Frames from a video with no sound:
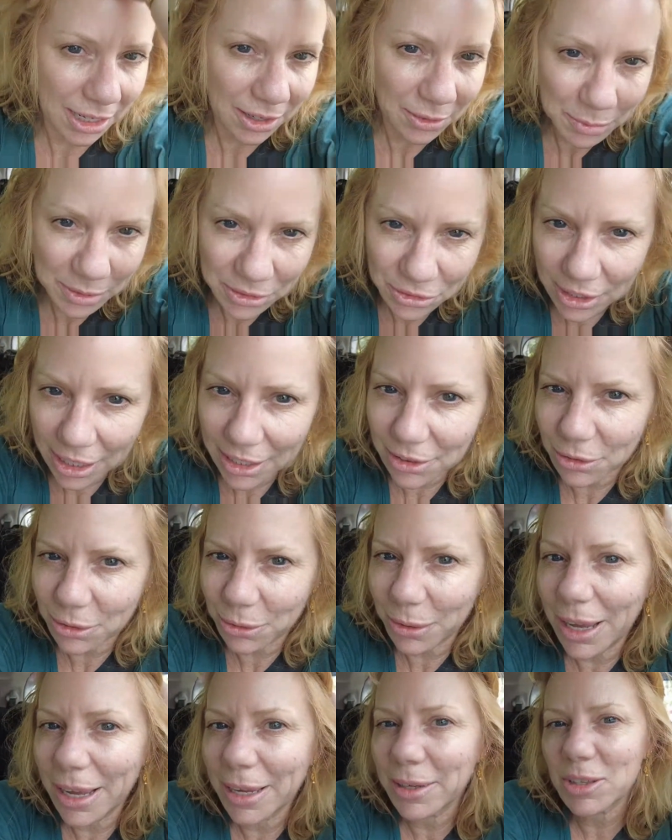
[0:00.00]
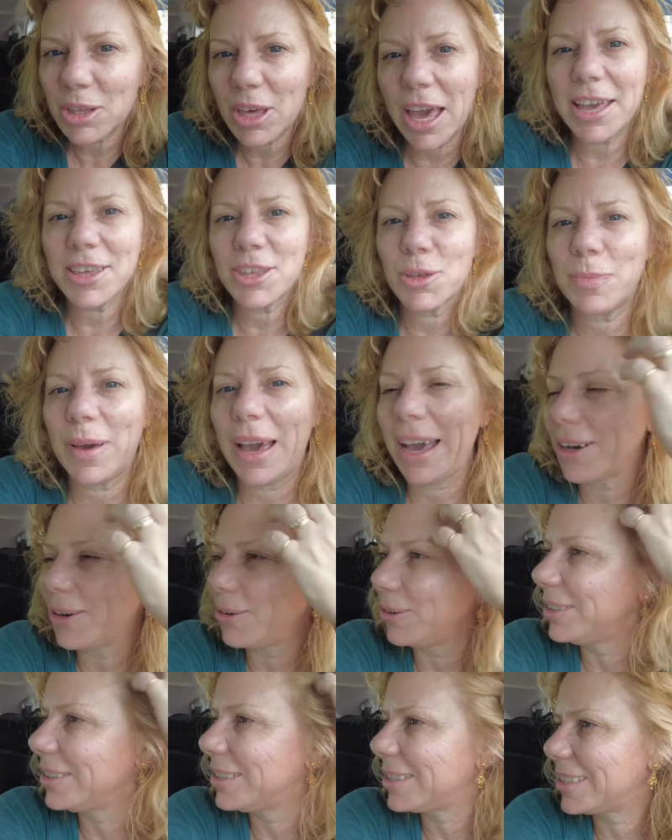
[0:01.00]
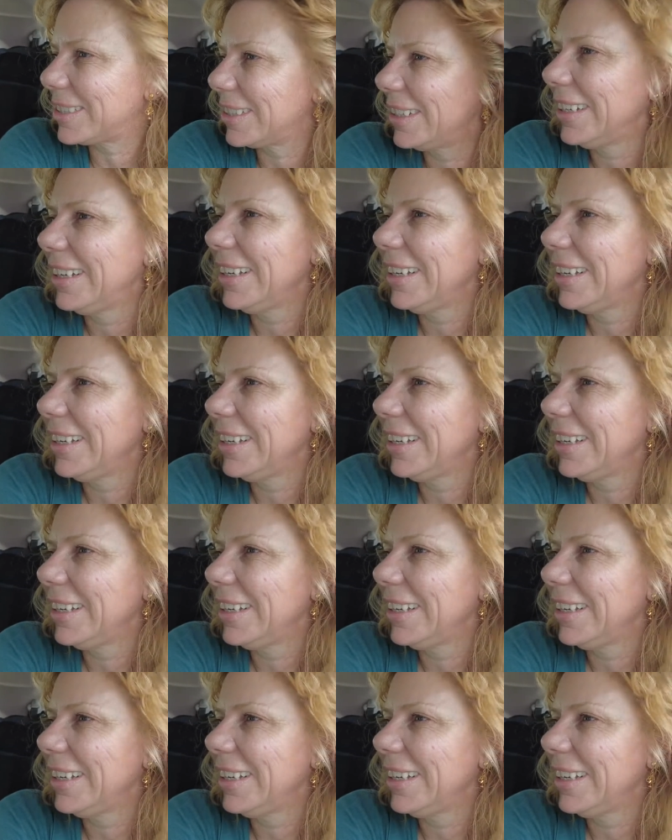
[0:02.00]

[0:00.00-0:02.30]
I could be dragged through a hedge backwards.